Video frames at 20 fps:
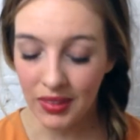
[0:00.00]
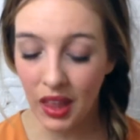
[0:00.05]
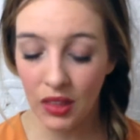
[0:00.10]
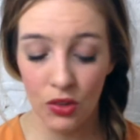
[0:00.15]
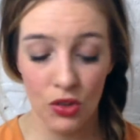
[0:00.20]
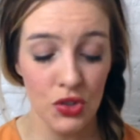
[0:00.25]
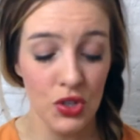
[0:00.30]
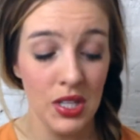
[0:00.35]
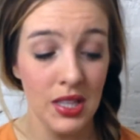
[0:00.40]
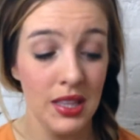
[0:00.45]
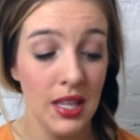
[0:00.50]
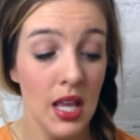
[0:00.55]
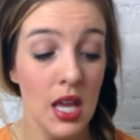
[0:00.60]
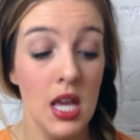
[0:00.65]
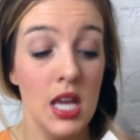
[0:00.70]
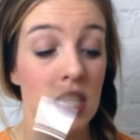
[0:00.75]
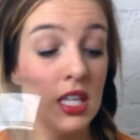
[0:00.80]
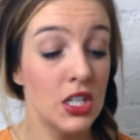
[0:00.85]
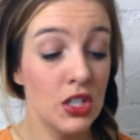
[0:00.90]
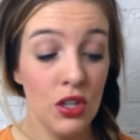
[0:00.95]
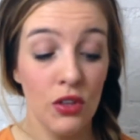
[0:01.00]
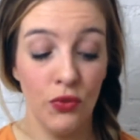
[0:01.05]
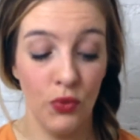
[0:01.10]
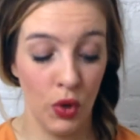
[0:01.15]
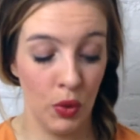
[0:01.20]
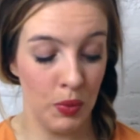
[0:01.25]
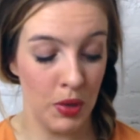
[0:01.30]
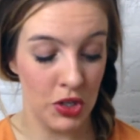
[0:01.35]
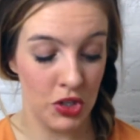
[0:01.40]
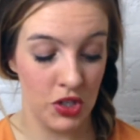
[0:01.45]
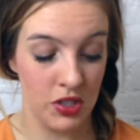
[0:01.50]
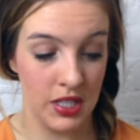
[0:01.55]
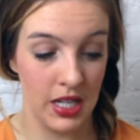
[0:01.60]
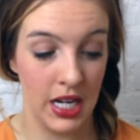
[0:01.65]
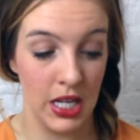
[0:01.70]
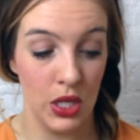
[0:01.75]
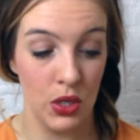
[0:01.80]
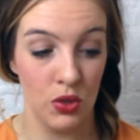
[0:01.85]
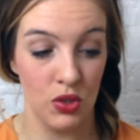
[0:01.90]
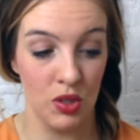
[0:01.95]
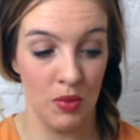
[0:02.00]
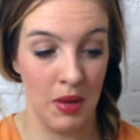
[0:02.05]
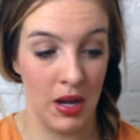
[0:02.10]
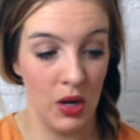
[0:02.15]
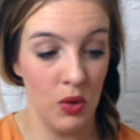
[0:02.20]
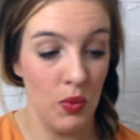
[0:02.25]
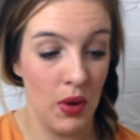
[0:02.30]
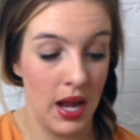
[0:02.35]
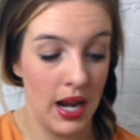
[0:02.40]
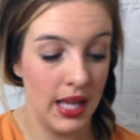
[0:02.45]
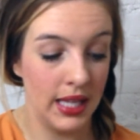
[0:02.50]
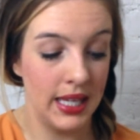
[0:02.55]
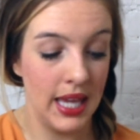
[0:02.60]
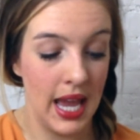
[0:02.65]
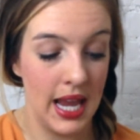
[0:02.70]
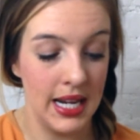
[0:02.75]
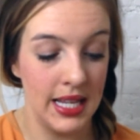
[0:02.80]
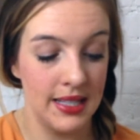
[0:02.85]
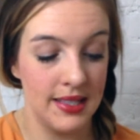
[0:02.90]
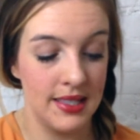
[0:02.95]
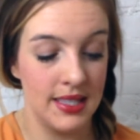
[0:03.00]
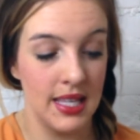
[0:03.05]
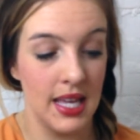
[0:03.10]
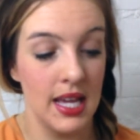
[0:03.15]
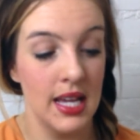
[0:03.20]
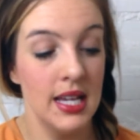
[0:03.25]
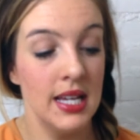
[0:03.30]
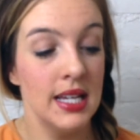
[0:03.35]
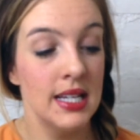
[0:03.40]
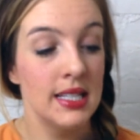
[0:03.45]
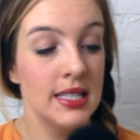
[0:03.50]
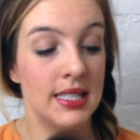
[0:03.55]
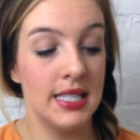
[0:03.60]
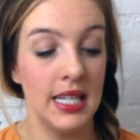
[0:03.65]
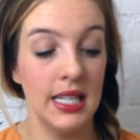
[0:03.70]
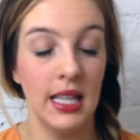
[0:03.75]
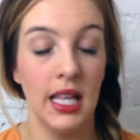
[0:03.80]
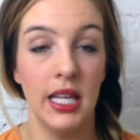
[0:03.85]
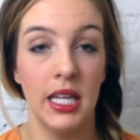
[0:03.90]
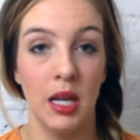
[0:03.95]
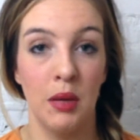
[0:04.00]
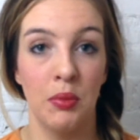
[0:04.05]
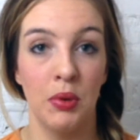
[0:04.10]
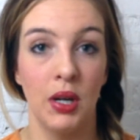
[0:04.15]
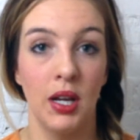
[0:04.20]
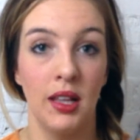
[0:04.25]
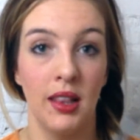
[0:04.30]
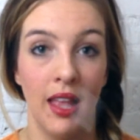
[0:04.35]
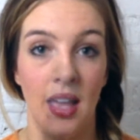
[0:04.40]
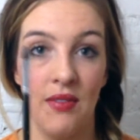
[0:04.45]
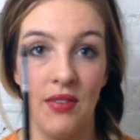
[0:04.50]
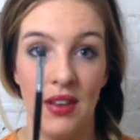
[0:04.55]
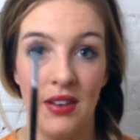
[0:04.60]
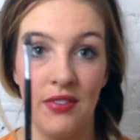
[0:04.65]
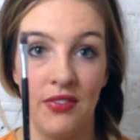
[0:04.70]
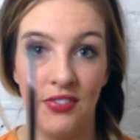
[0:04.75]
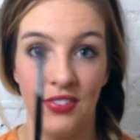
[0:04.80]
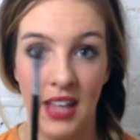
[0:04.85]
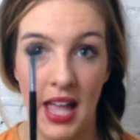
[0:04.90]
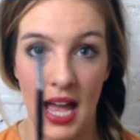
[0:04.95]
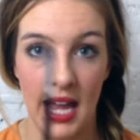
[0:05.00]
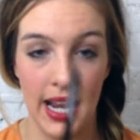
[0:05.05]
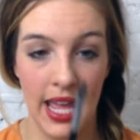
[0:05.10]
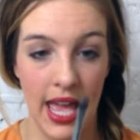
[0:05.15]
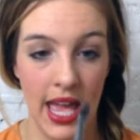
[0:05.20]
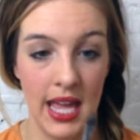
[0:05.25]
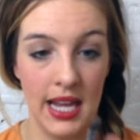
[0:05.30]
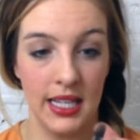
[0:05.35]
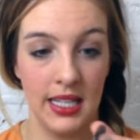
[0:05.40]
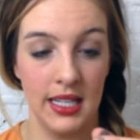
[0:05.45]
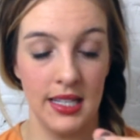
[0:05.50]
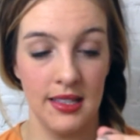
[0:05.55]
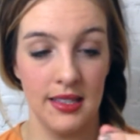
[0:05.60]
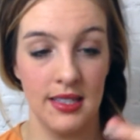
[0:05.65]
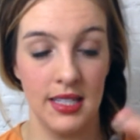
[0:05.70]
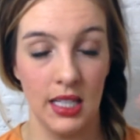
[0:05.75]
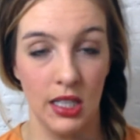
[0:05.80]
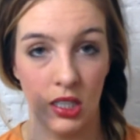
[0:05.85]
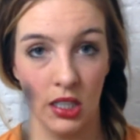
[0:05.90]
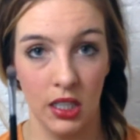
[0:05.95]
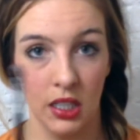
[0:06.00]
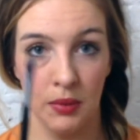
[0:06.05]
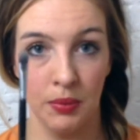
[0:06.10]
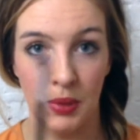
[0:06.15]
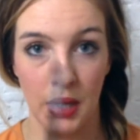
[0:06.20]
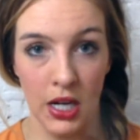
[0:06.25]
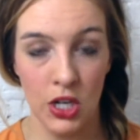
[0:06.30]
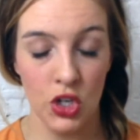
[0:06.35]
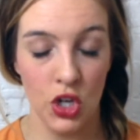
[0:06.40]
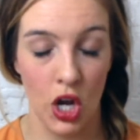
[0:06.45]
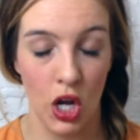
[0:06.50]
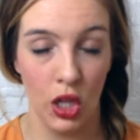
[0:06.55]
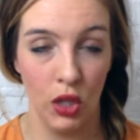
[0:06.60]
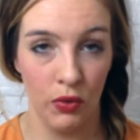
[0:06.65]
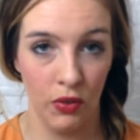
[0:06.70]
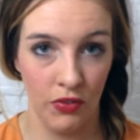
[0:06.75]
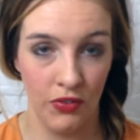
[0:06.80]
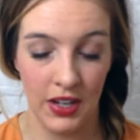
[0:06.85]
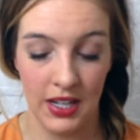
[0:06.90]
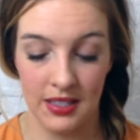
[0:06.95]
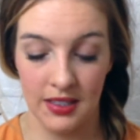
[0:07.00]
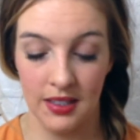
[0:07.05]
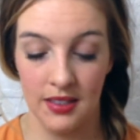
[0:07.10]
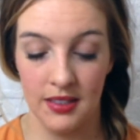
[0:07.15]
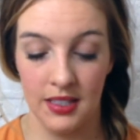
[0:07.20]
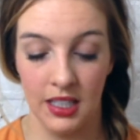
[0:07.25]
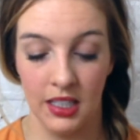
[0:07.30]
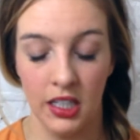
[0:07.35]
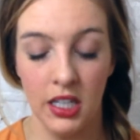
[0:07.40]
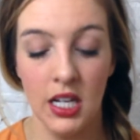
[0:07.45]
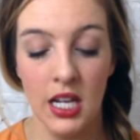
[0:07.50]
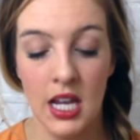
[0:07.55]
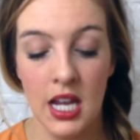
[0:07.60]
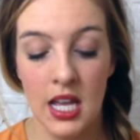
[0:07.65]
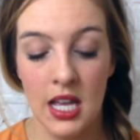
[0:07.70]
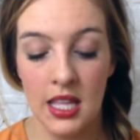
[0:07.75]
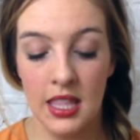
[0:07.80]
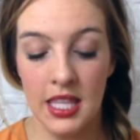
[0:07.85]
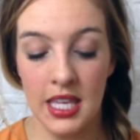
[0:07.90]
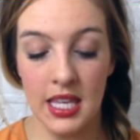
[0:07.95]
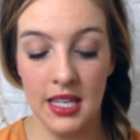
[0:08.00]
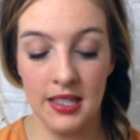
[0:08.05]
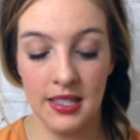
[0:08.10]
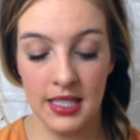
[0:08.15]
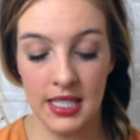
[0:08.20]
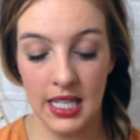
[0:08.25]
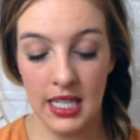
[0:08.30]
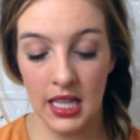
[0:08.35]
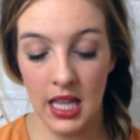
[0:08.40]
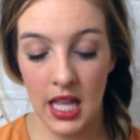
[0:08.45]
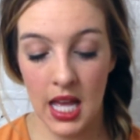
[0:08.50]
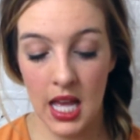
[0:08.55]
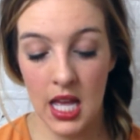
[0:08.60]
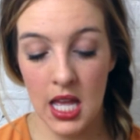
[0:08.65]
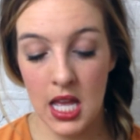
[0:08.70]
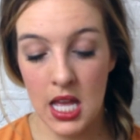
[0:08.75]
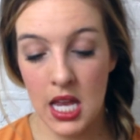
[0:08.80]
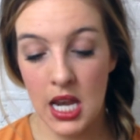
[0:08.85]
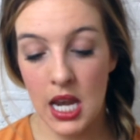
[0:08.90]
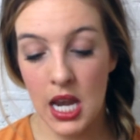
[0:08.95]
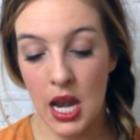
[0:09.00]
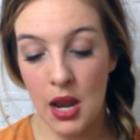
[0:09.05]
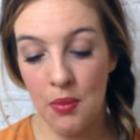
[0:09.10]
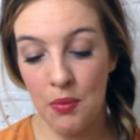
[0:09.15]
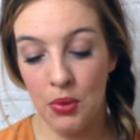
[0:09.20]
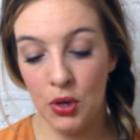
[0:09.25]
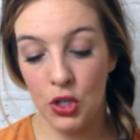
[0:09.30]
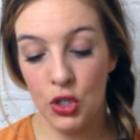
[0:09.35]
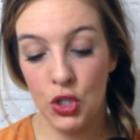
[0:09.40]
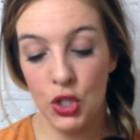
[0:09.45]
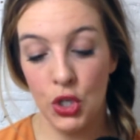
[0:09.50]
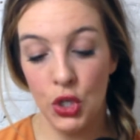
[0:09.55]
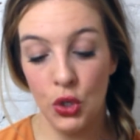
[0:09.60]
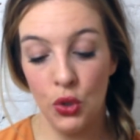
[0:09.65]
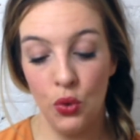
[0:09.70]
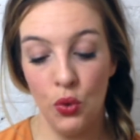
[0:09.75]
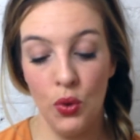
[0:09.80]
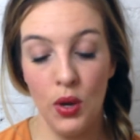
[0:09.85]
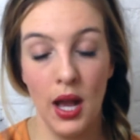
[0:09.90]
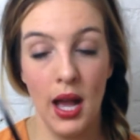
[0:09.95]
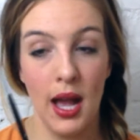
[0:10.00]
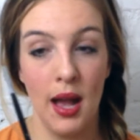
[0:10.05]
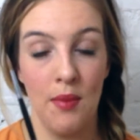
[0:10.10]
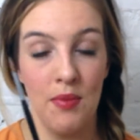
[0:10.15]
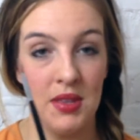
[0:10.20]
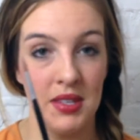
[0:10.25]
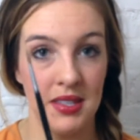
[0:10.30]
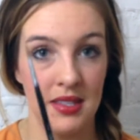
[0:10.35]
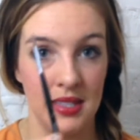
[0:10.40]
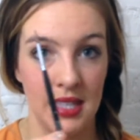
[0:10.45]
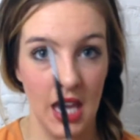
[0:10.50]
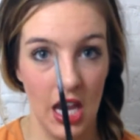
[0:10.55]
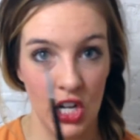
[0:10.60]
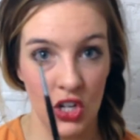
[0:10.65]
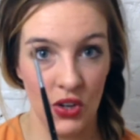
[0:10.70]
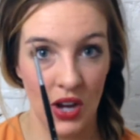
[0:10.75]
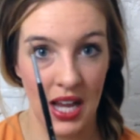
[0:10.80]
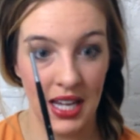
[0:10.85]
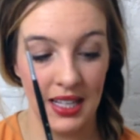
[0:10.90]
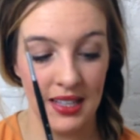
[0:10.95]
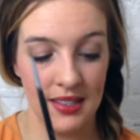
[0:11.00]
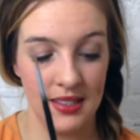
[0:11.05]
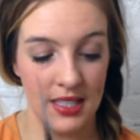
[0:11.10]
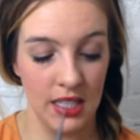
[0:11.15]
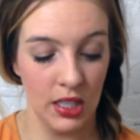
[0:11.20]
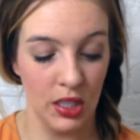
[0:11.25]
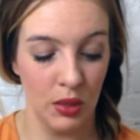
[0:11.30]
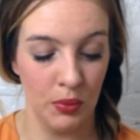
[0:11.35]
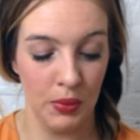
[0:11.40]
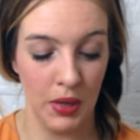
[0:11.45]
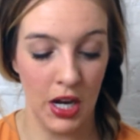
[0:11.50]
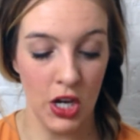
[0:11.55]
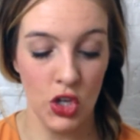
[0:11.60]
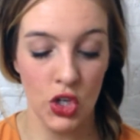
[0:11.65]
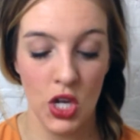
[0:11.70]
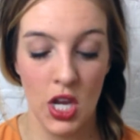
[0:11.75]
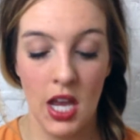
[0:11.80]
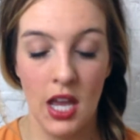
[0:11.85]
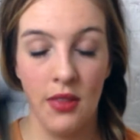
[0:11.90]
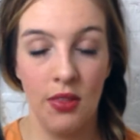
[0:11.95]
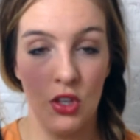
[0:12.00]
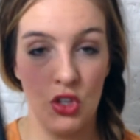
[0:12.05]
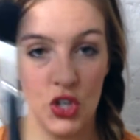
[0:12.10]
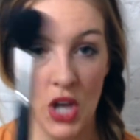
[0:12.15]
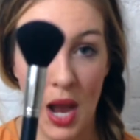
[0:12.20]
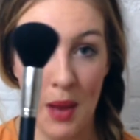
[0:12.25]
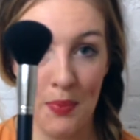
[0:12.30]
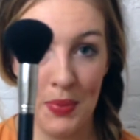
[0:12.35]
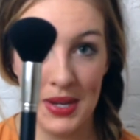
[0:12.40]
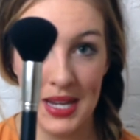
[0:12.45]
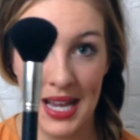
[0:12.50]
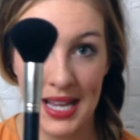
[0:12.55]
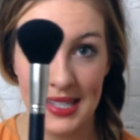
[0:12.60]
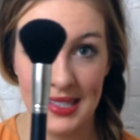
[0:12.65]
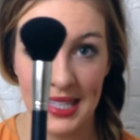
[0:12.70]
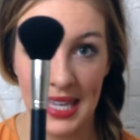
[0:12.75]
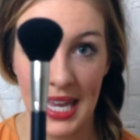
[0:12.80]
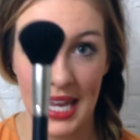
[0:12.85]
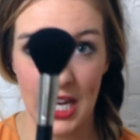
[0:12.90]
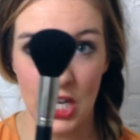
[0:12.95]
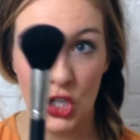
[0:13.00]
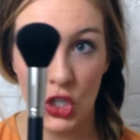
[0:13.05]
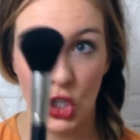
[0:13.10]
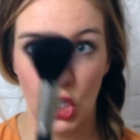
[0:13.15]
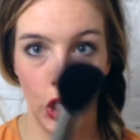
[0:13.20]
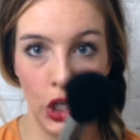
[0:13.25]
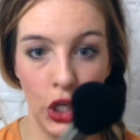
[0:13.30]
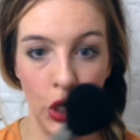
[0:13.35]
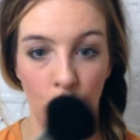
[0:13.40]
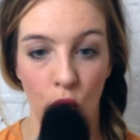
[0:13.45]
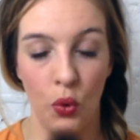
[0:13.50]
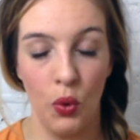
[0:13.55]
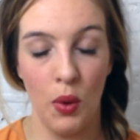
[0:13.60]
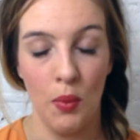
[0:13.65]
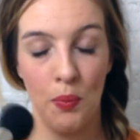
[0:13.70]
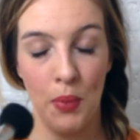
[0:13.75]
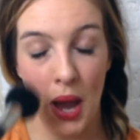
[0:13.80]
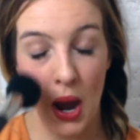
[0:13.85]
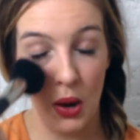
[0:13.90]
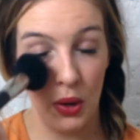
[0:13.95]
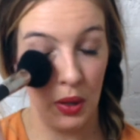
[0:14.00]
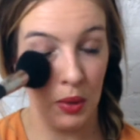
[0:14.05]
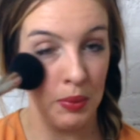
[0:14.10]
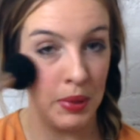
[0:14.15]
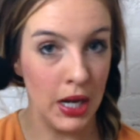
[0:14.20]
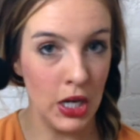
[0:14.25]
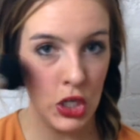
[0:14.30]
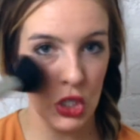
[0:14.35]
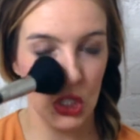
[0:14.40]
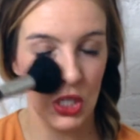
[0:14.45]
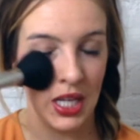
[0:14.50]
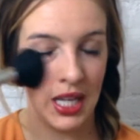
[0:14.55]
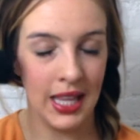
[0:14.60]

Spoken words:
these are the 4 brushes that I use no matter what. Again, it's the Stila No. 11 Flathead Concealer Brush, all over face concealer. The Stila No. 2, this is the under eye concealer brush. The Japanesque HQ powder brush.